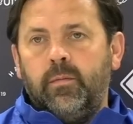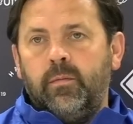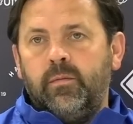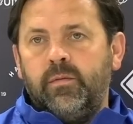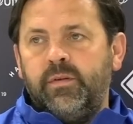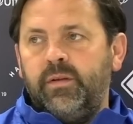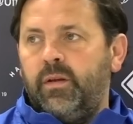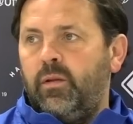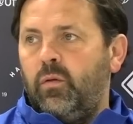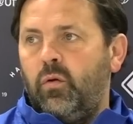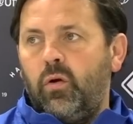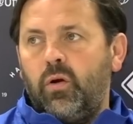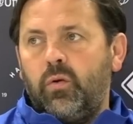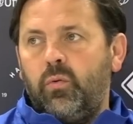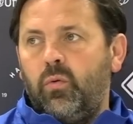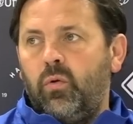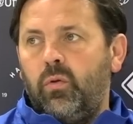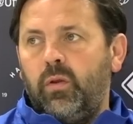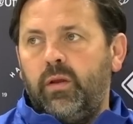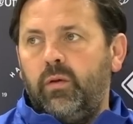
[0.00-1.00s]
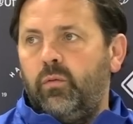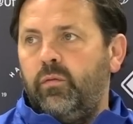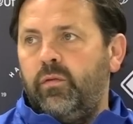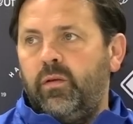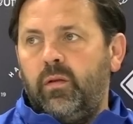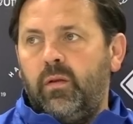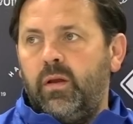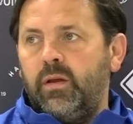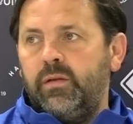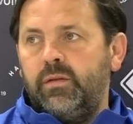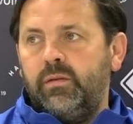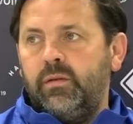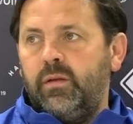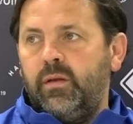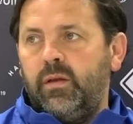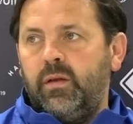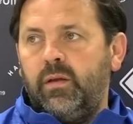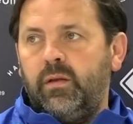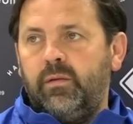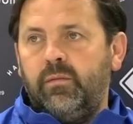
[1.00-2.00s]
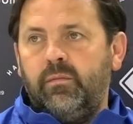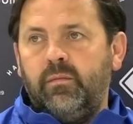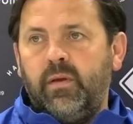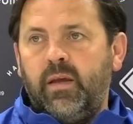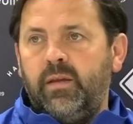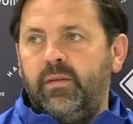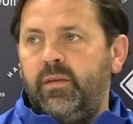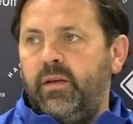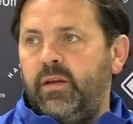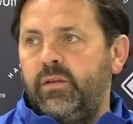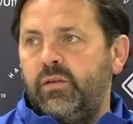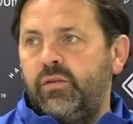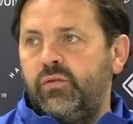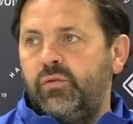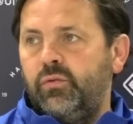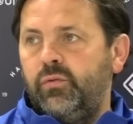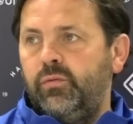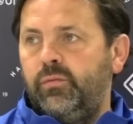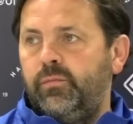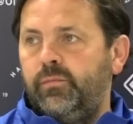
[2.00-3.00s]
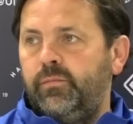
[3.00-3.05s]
Seen a lot of quality over the last 10 days or so.